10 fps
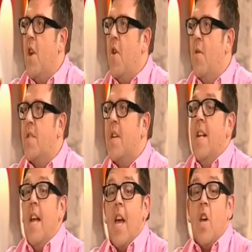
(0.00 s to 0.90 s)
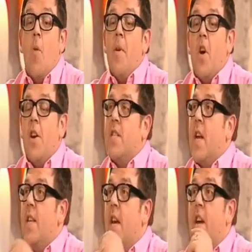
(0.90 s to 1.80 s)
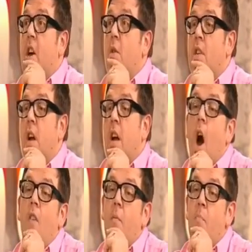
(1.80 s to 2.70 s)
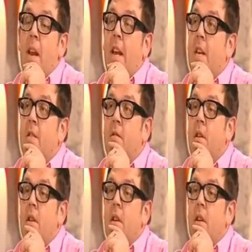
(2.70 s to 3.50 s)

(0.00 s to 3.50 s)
you know. In Comic-Con in San Diego, there's like 500,000